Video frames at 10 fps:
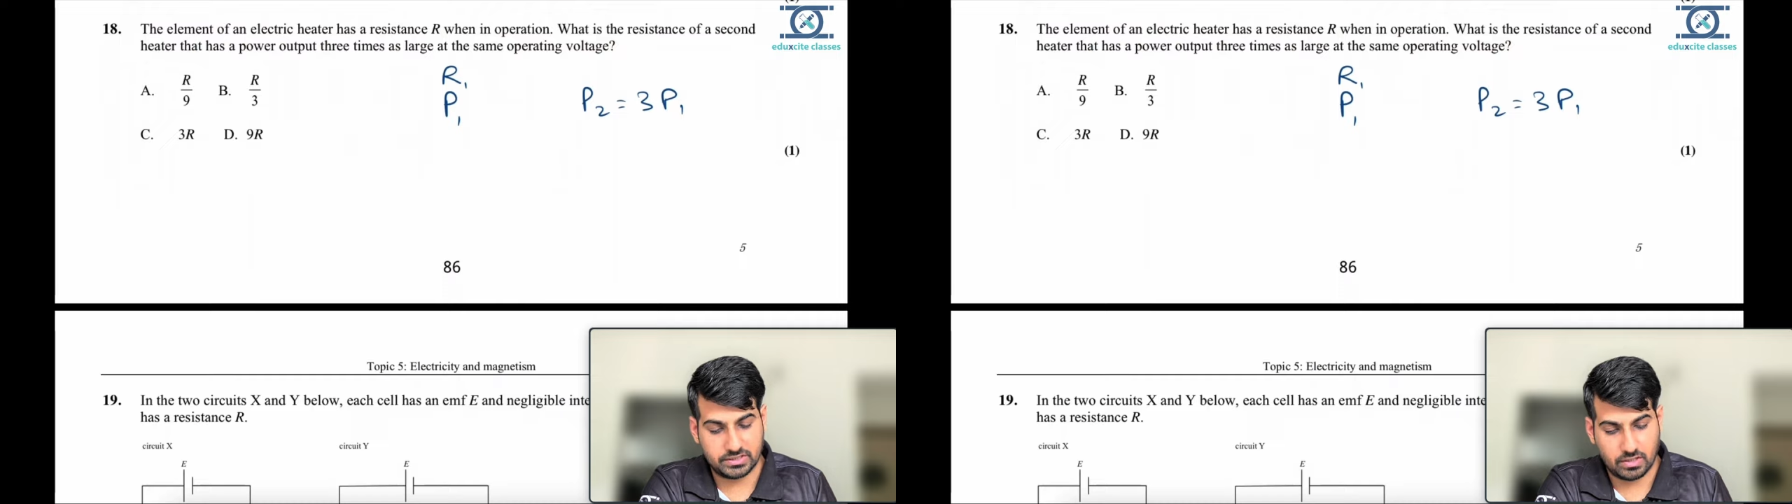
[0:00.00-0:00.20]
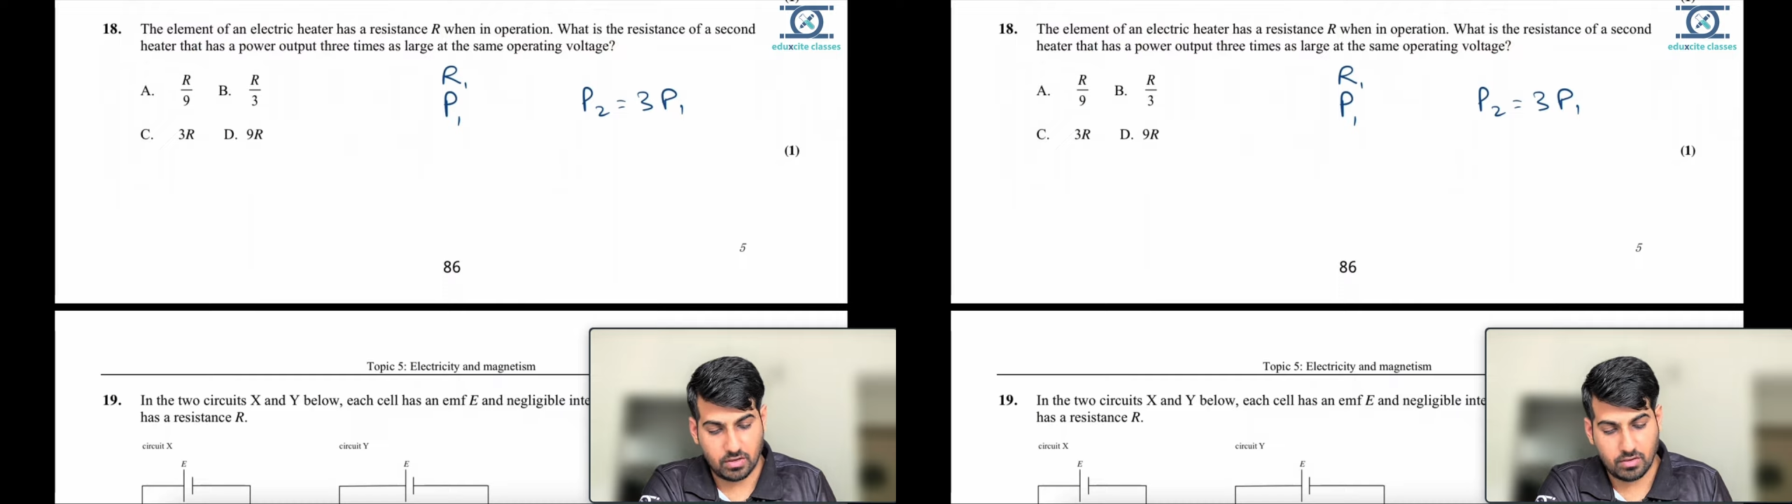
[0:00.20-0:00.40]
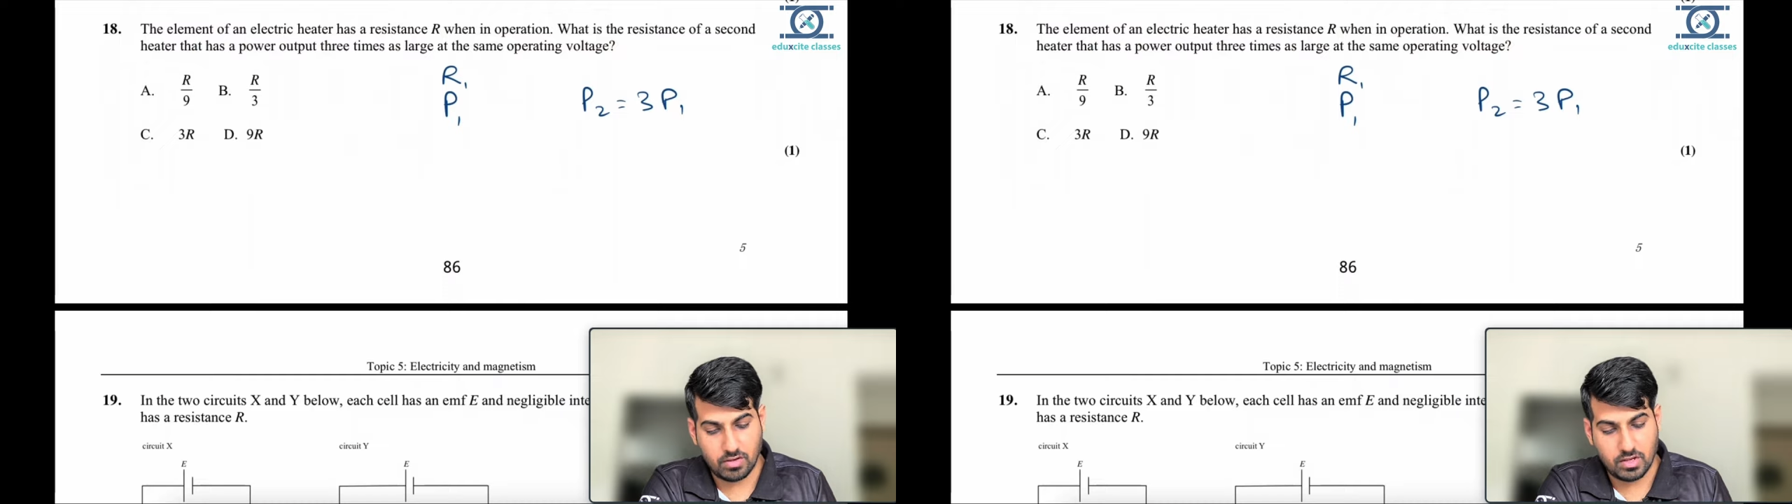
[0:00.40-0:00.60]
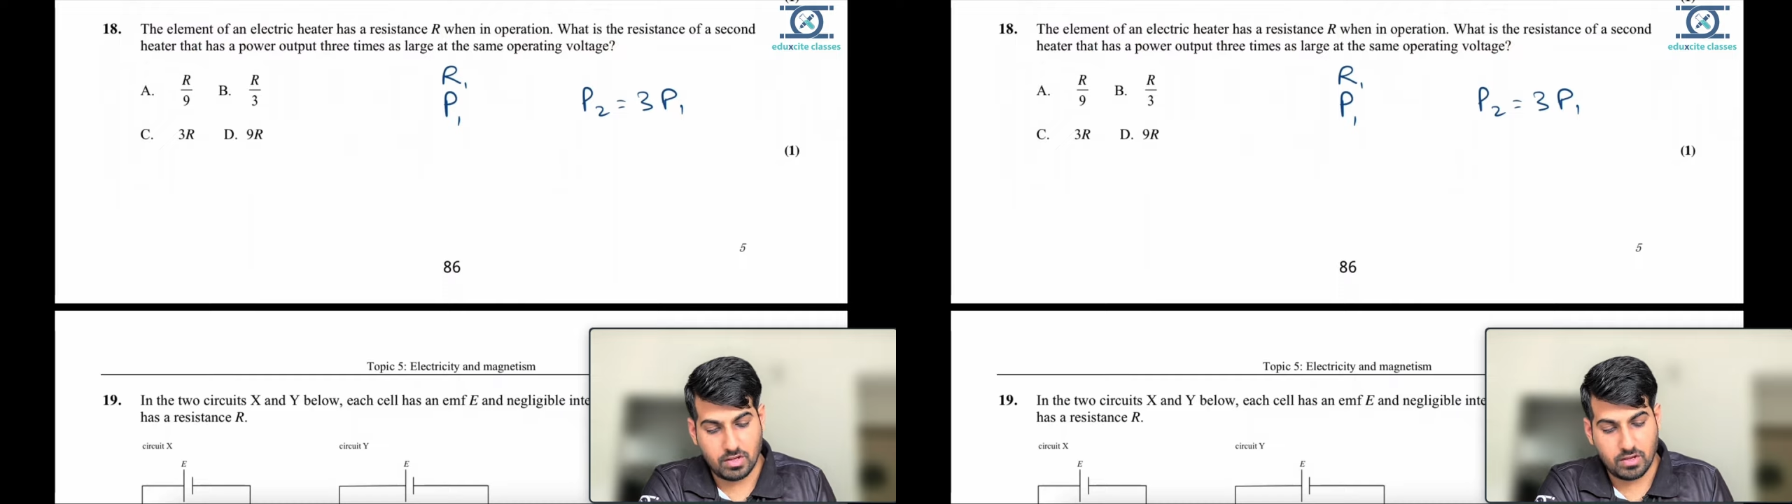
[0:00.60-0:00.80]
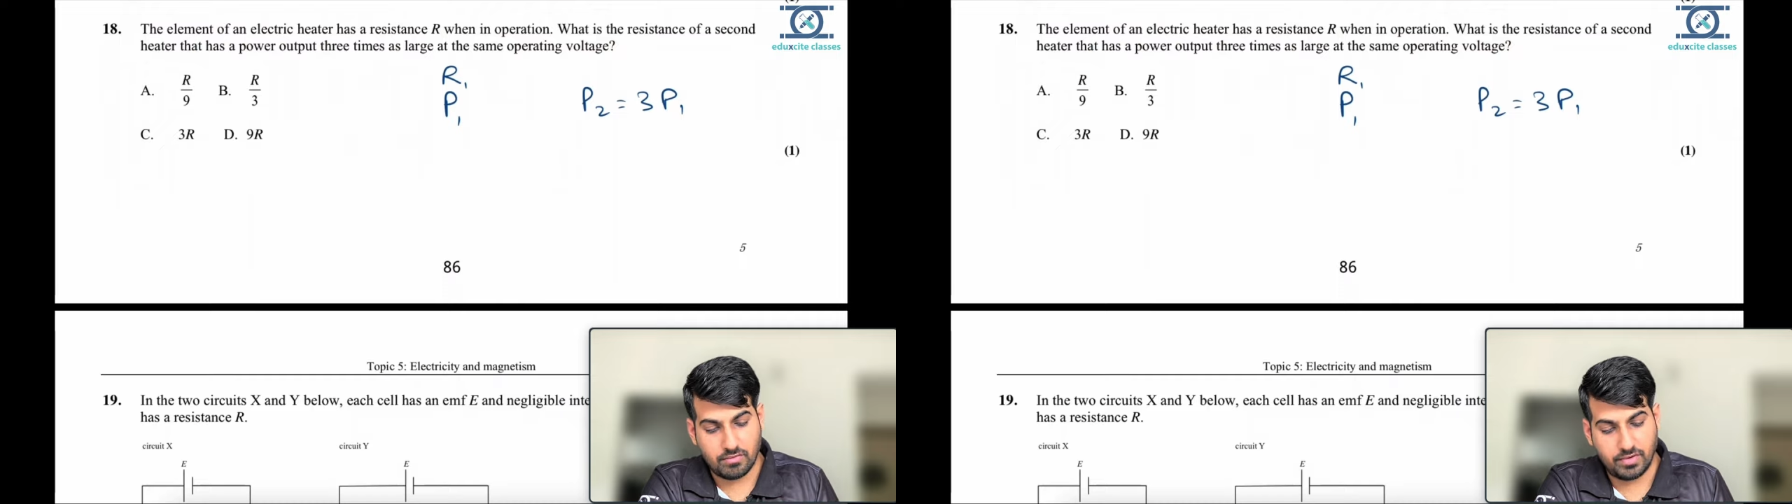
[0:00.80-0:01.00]
Now
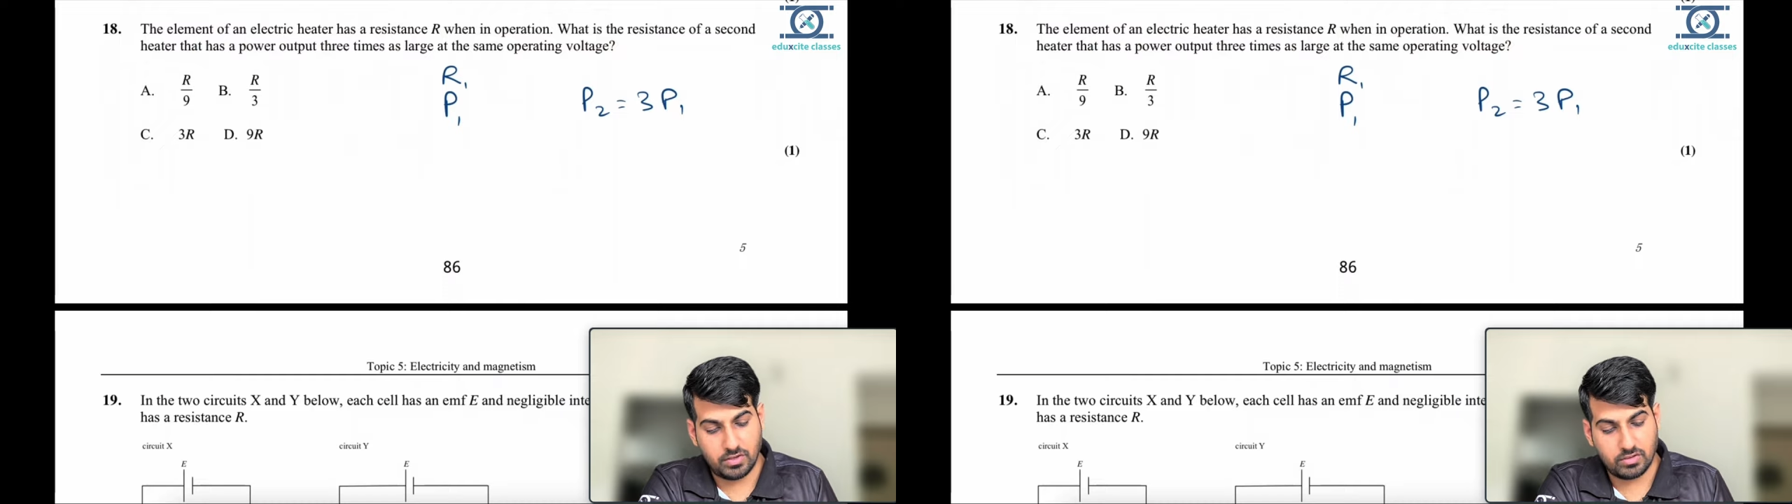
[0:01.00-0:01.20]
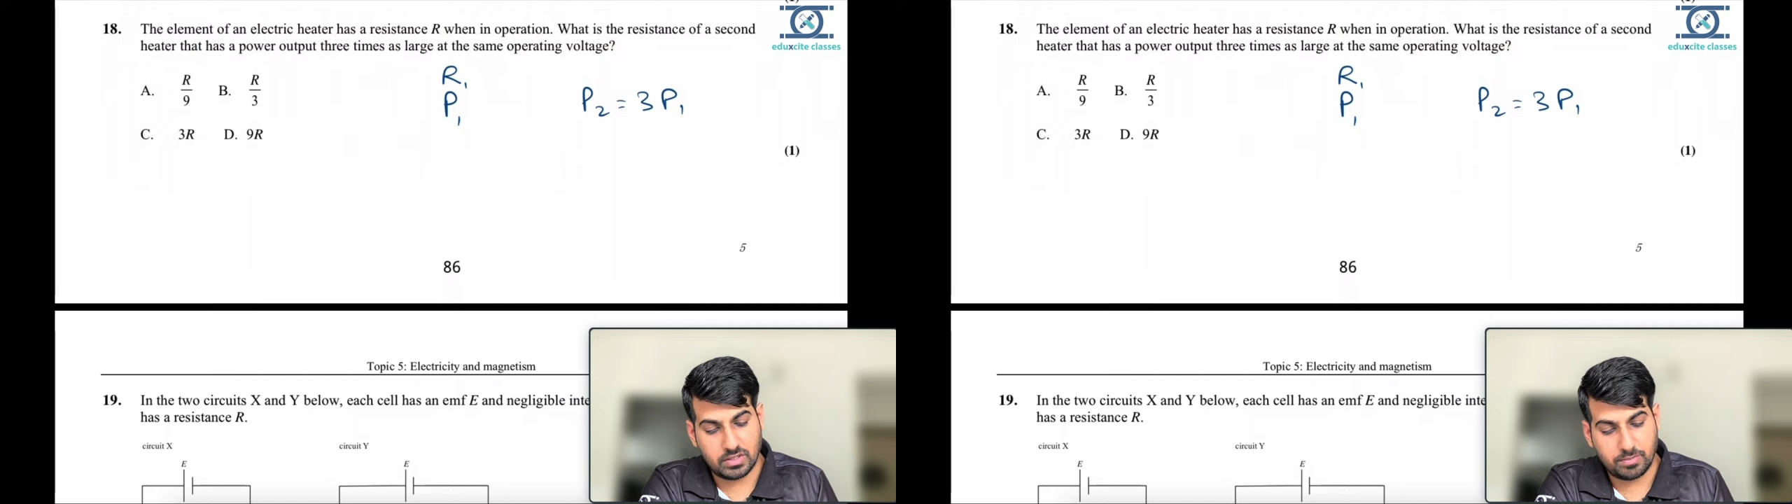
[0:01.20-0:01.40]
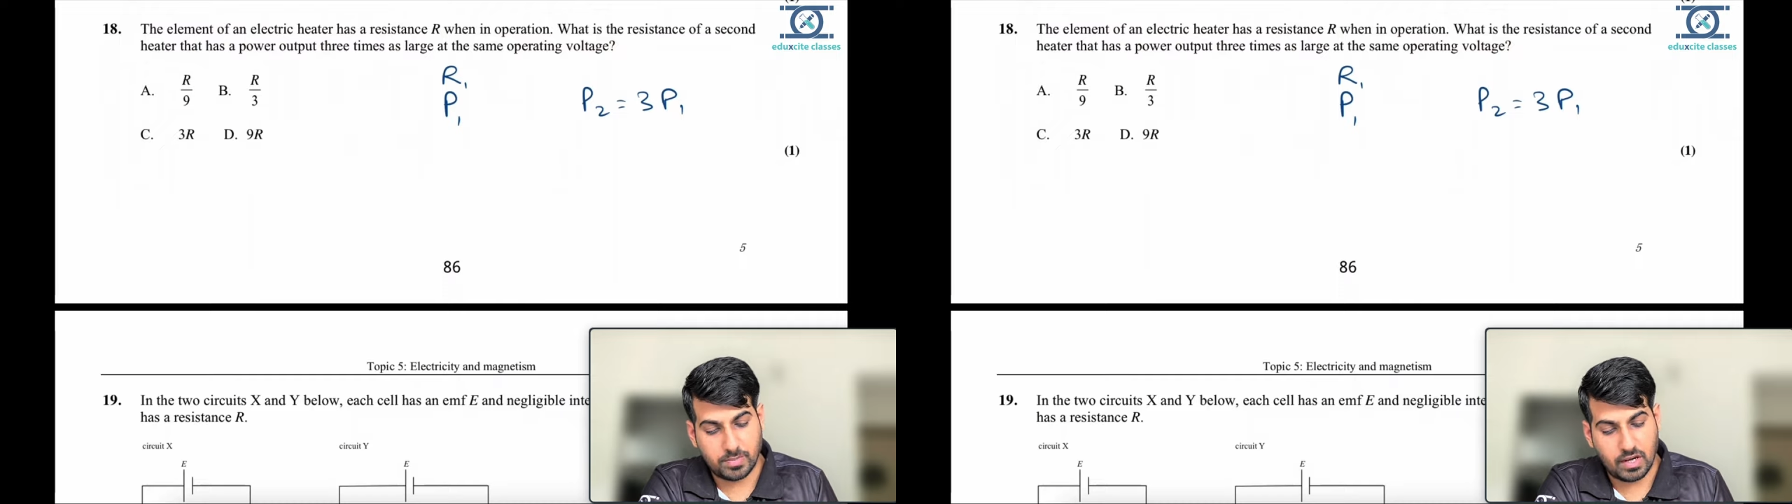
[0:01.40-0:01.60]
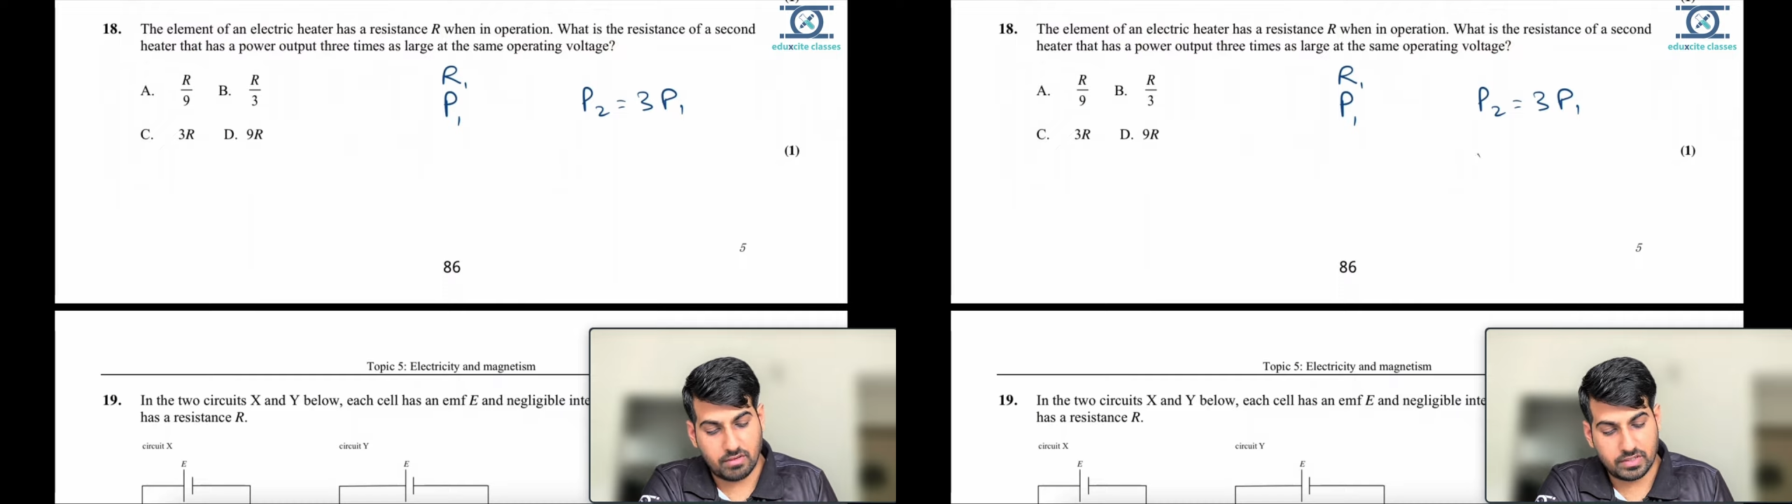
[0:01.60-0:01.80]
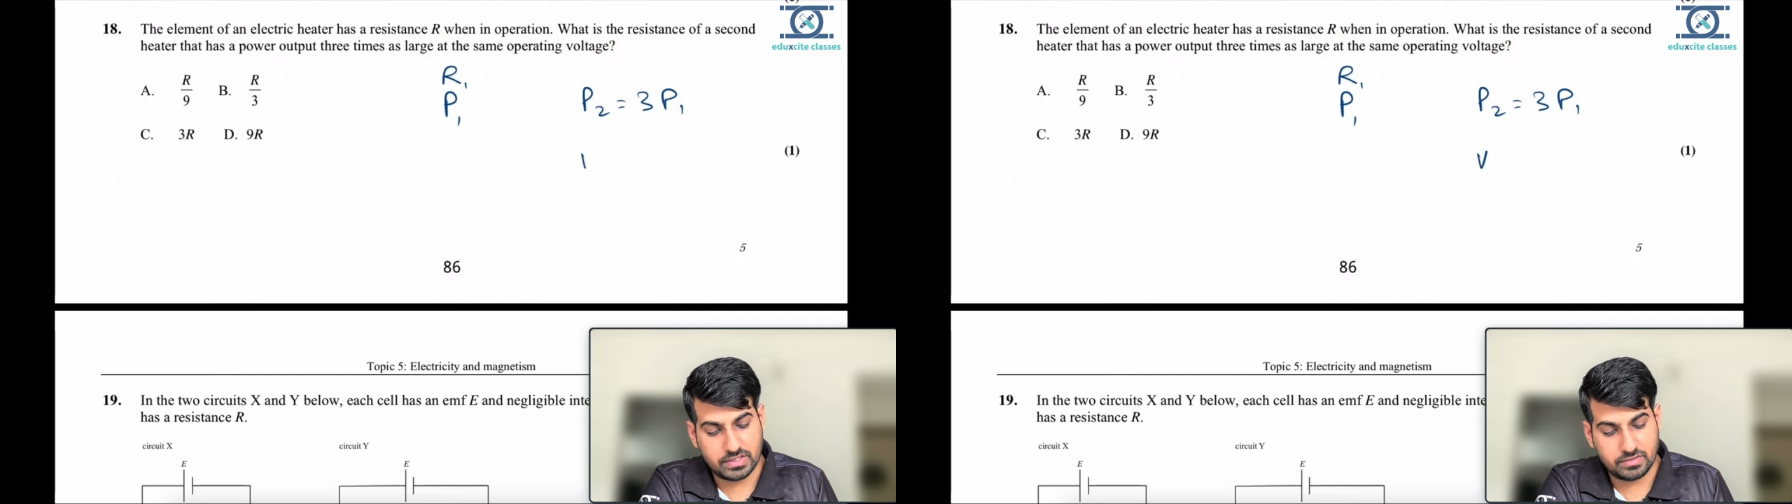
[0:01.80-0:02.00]
we know that
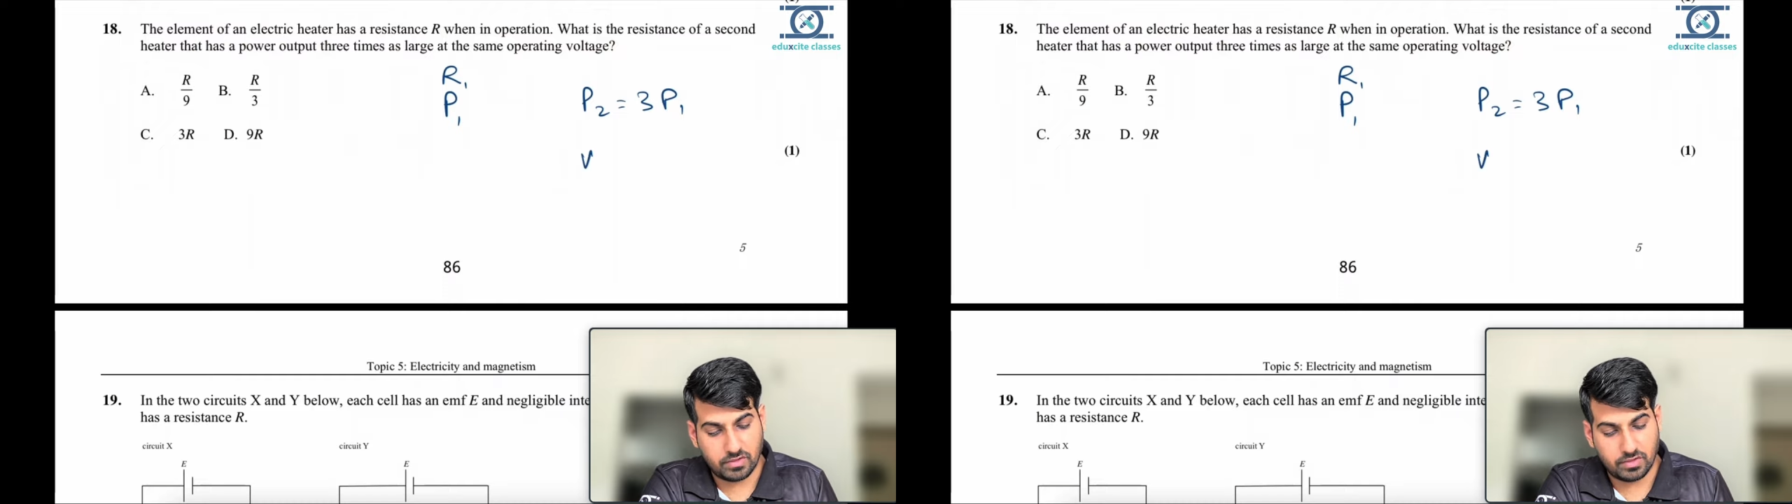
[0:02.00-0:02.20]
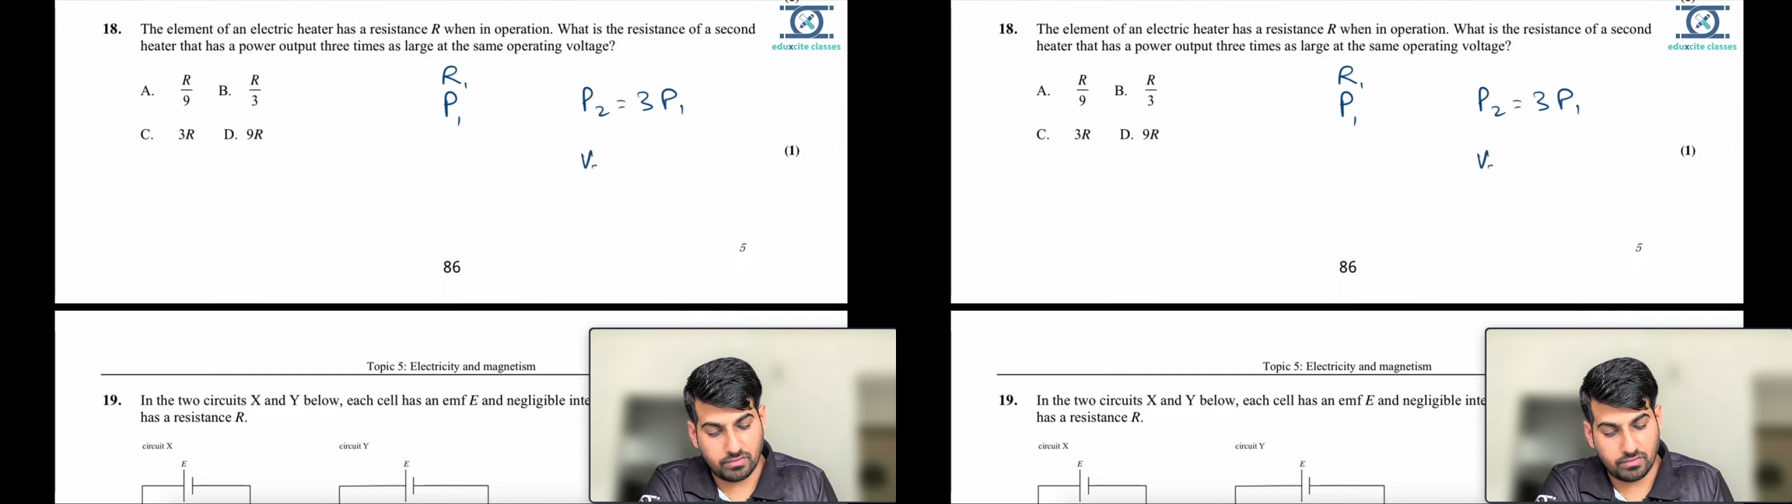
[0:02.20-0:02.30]
power is what?